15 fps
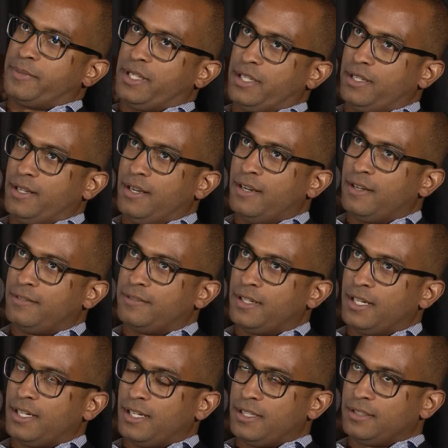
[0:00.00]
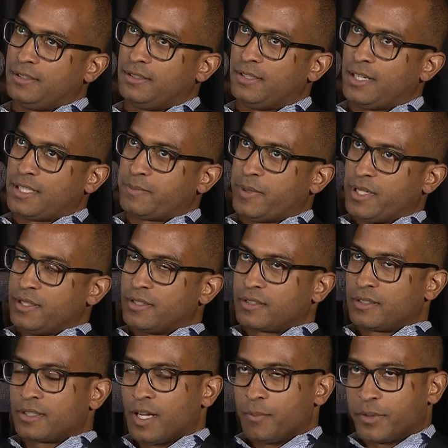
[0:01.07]
me of, I spent
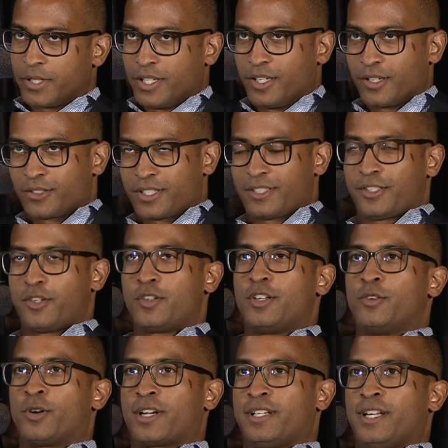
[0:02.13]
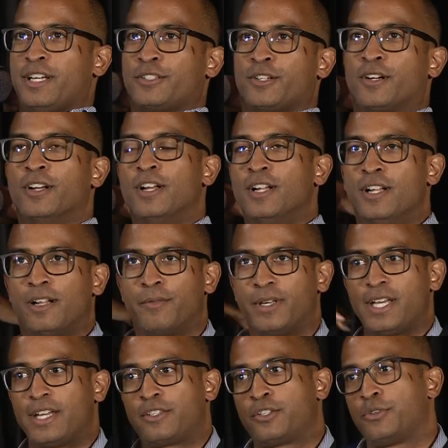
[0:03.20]
a couple of years as a union organizer, and we
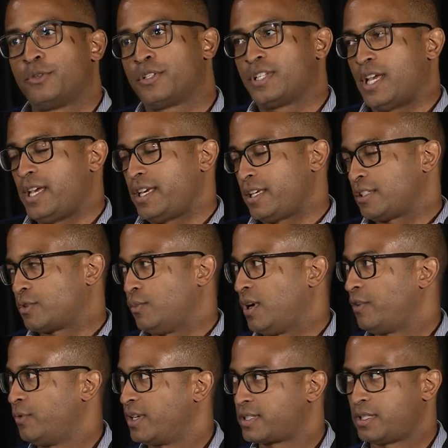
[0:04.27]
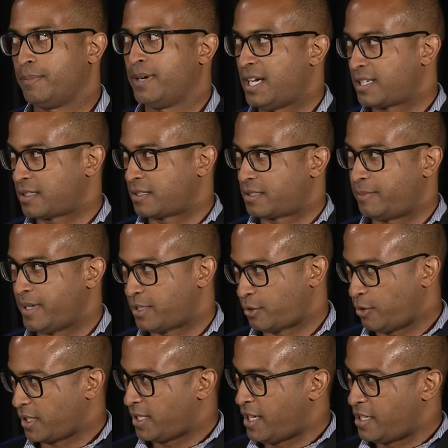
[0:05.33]
had two sayings. One was, the boss is the best
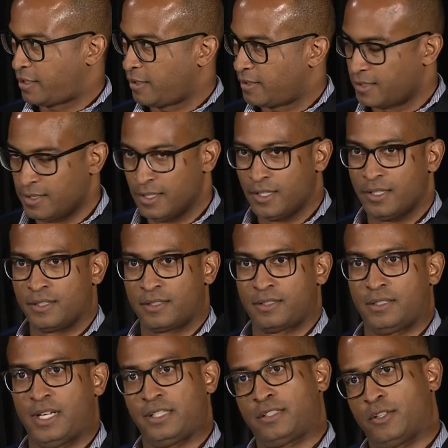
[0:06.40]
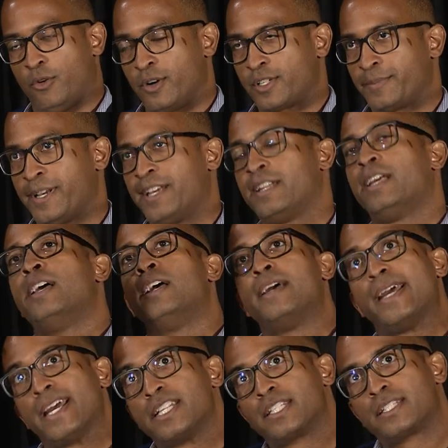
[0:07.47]
organizer, so that's the orange band.
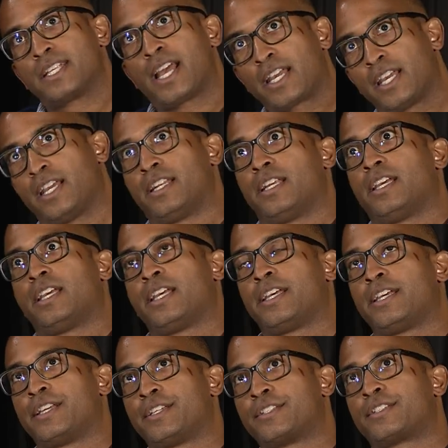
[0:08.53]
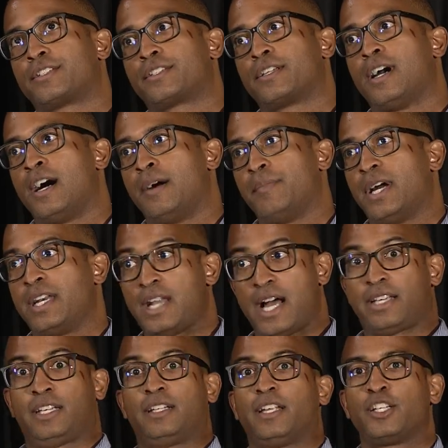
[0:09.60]
And second is
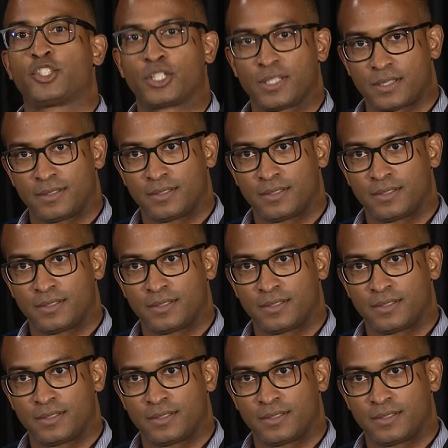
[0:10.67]
inoculation.